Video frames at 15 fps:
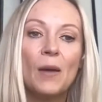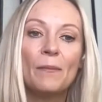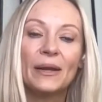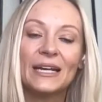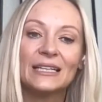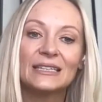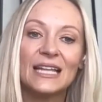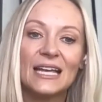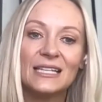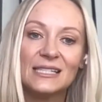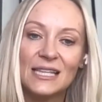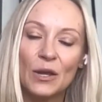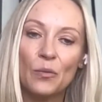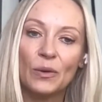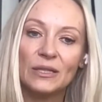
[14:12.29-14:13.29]
but unless
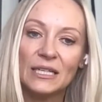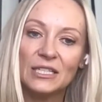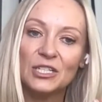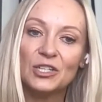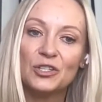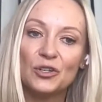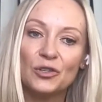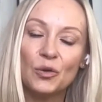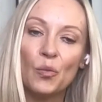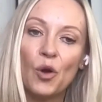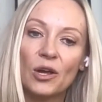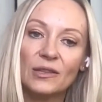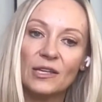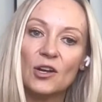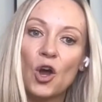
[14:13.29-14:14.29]
they're willing to do the
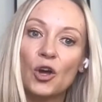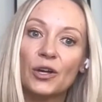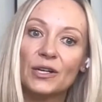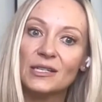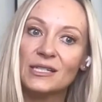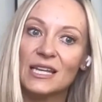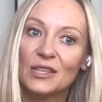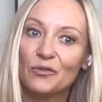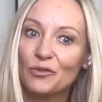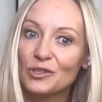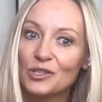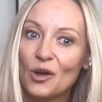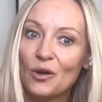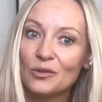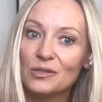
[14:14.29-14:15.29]
work, they're not going to see the
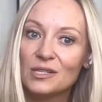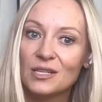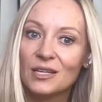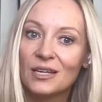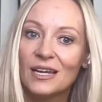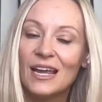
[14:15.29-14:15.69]
results.